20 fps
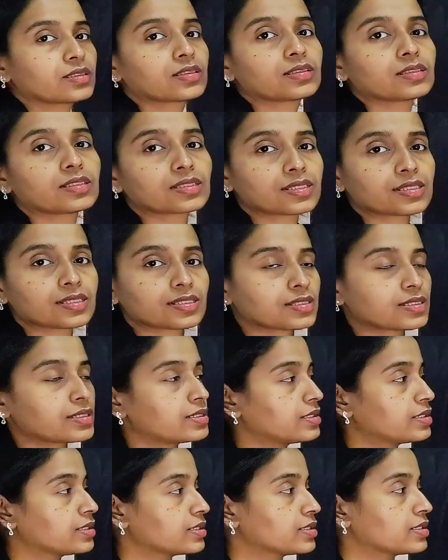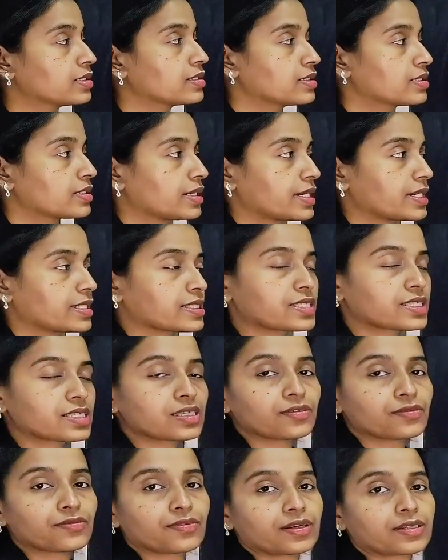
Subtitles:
This is the HCF